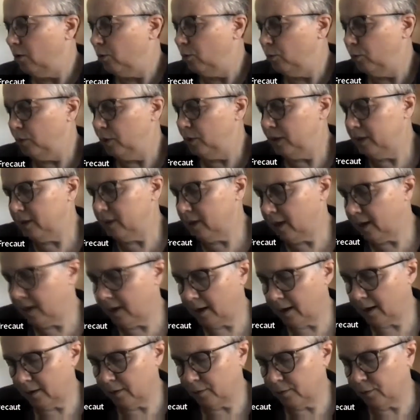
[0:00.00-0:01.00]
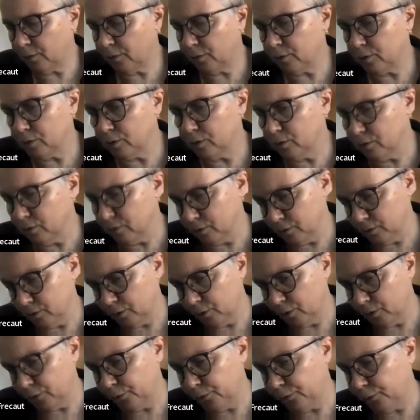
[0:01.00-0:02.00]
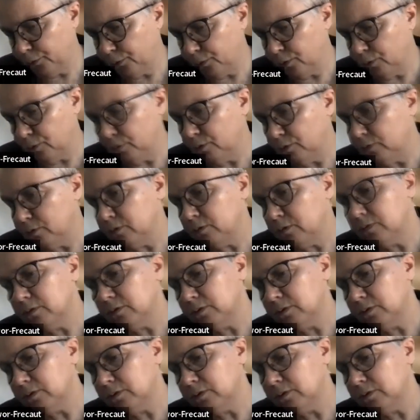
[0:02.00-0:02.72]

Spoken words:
we have a few